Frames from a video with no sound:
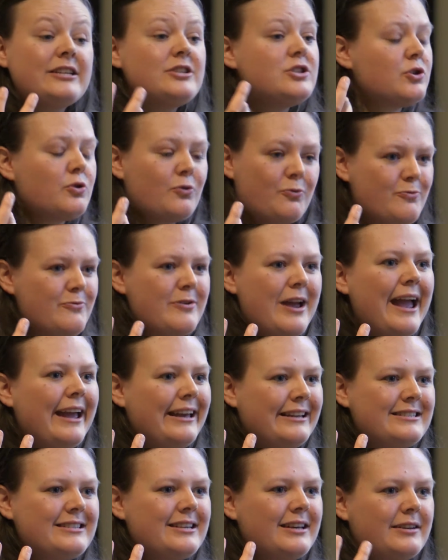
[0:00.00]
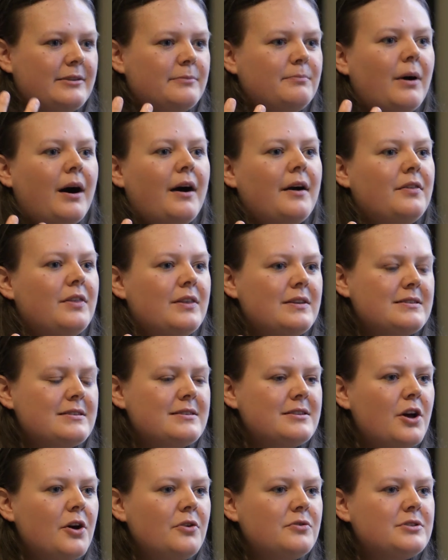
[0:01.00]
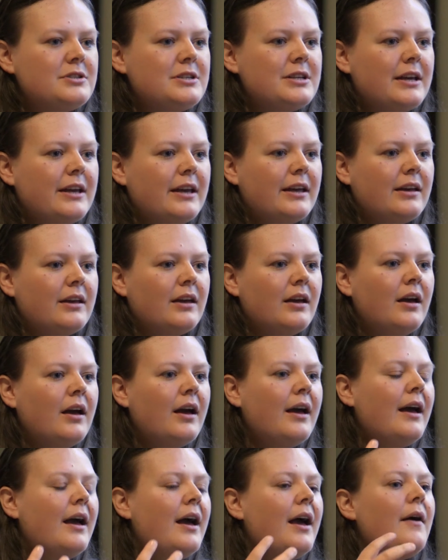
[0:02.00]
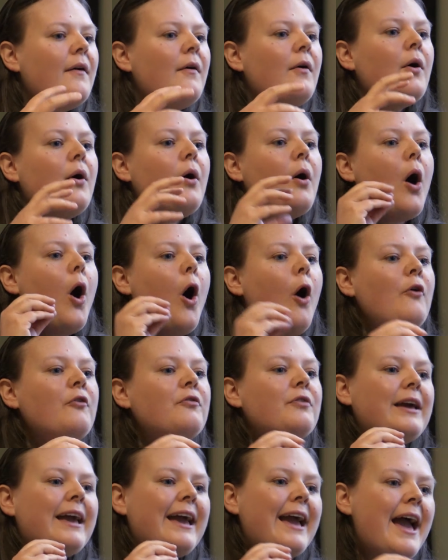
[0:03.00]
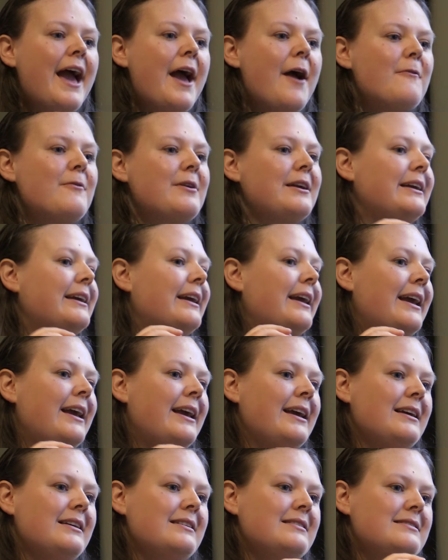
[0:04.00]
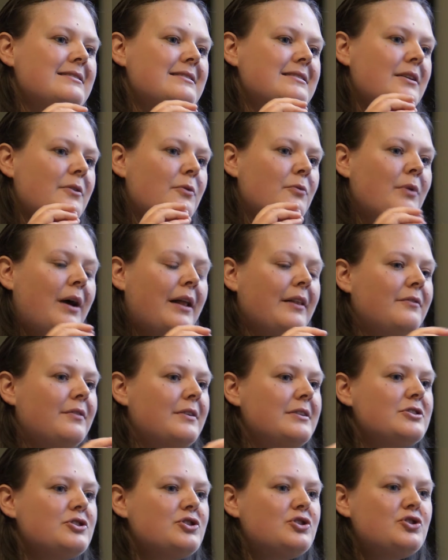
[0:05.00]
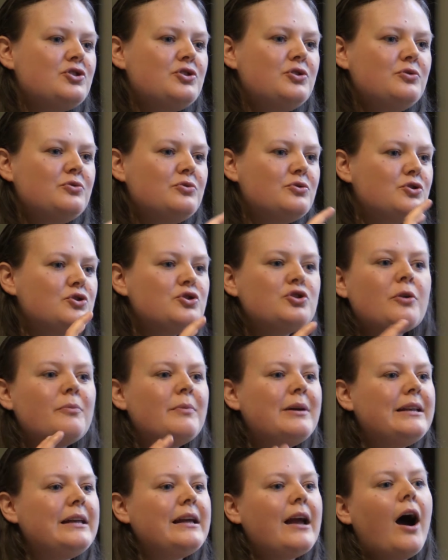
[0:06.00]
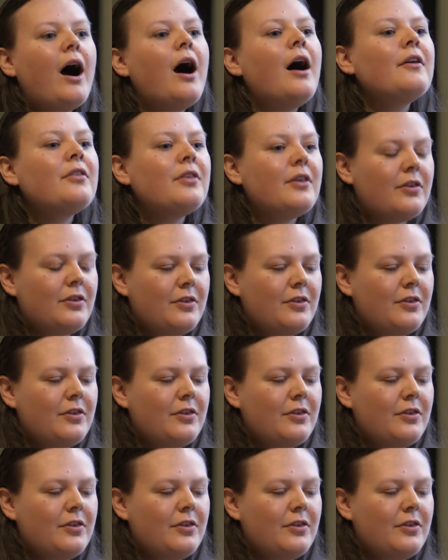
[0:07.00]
is created by this noting. Overhearing is relevant to so many other